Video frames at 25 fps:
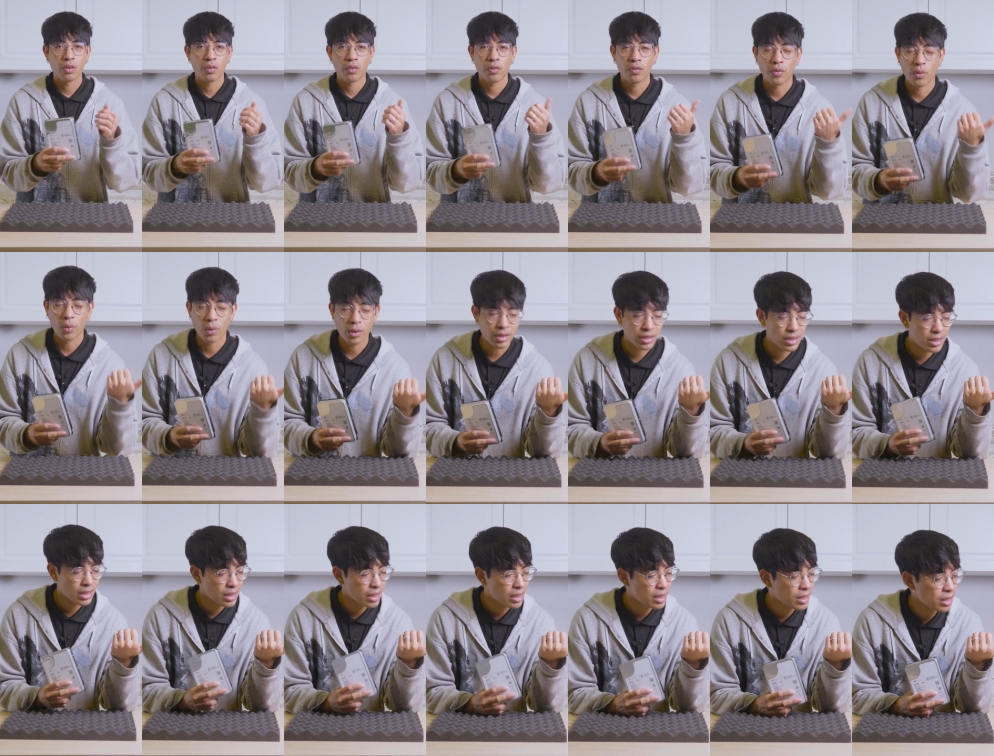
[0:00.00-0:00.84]

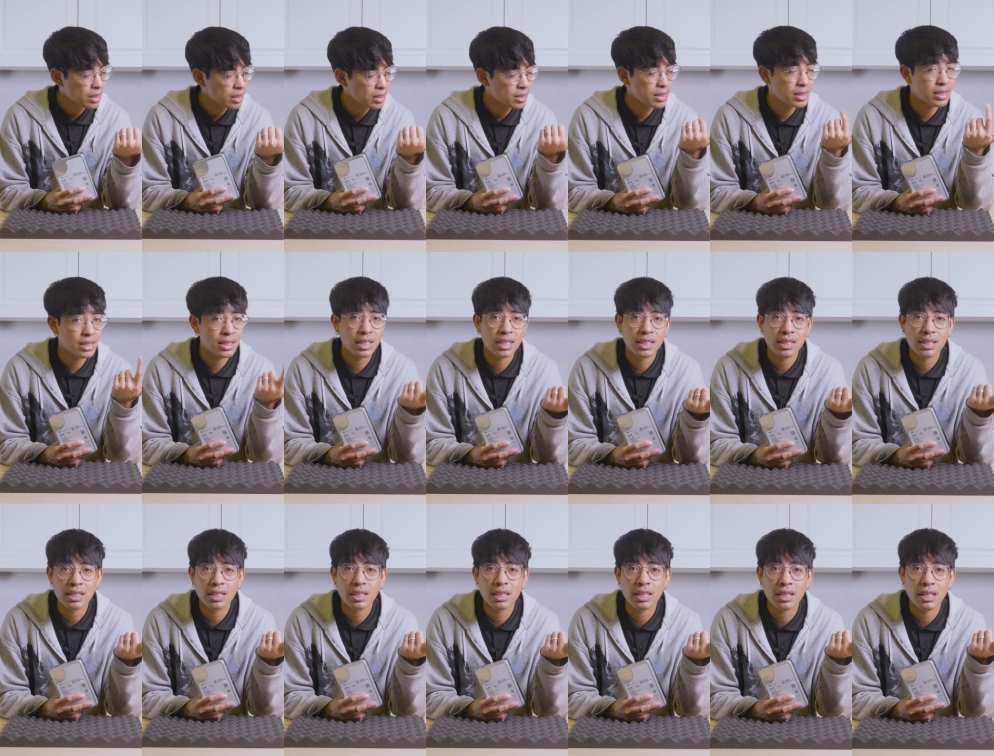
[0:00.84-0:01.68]
14,
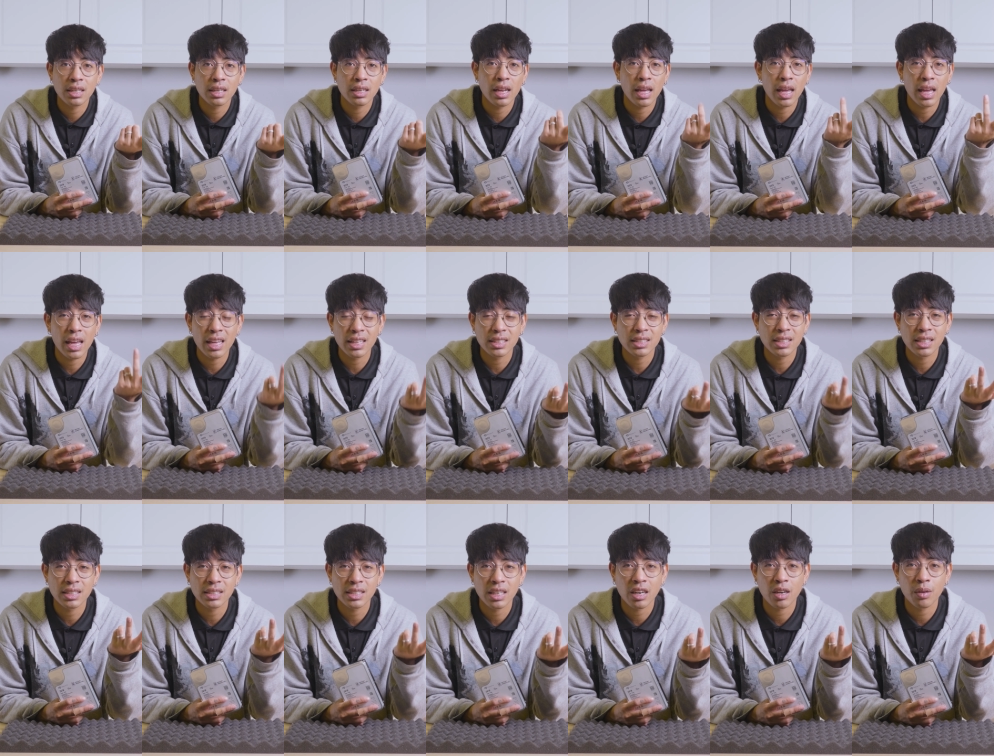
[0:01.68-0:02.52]
16,
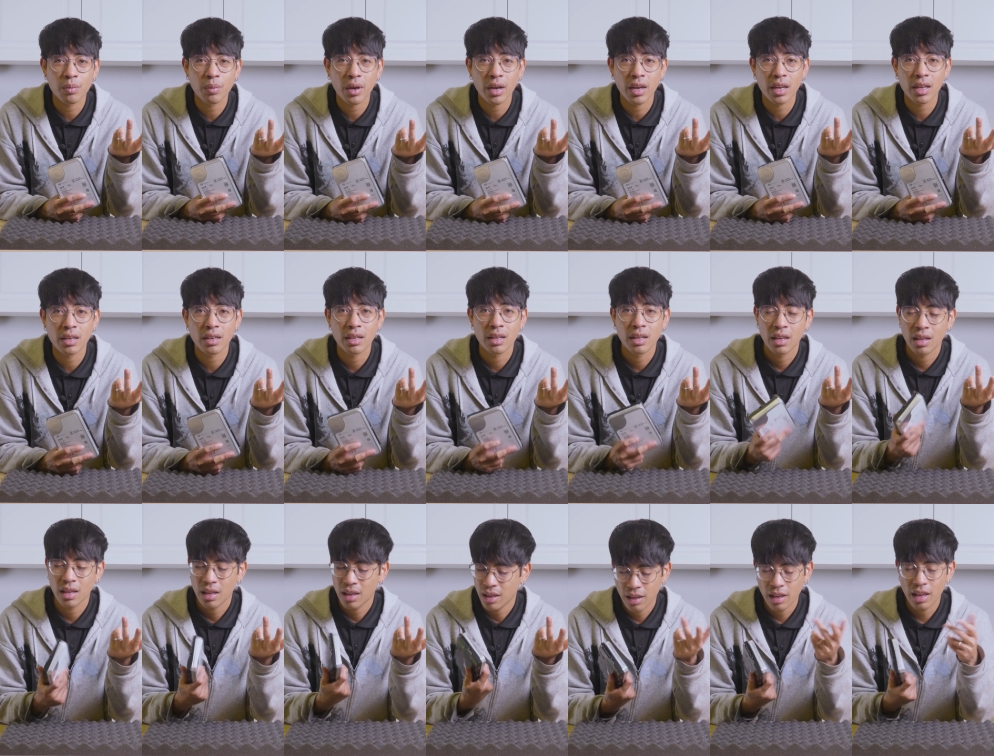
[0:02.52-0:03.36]
18 terabyte,
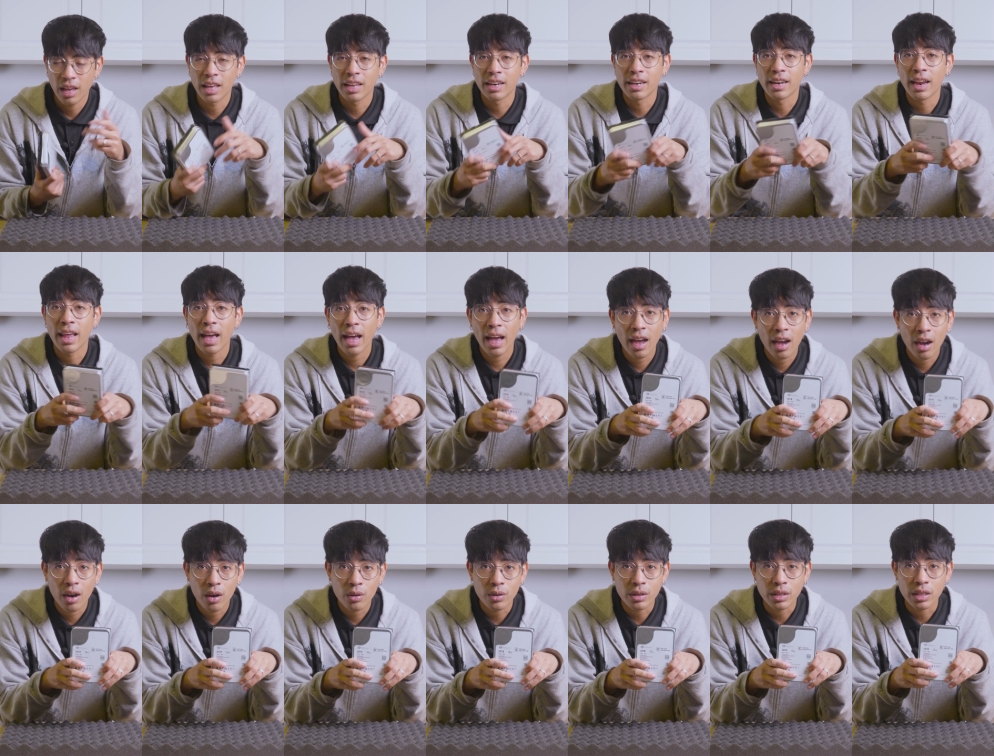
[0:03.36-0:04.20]
and
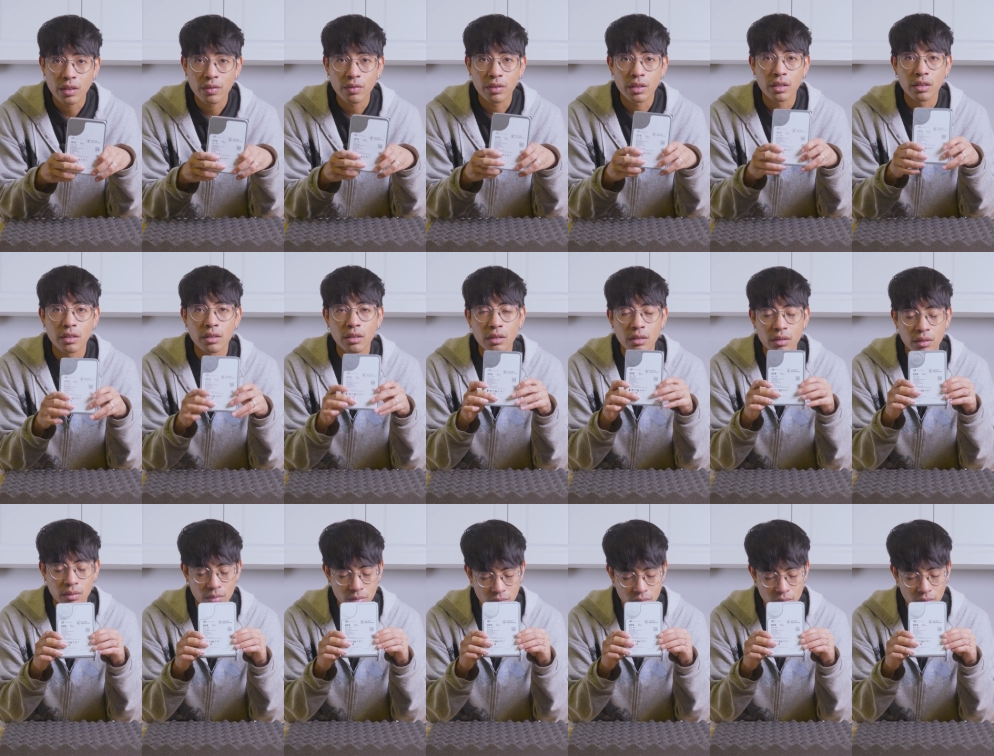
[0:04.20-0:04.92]
now even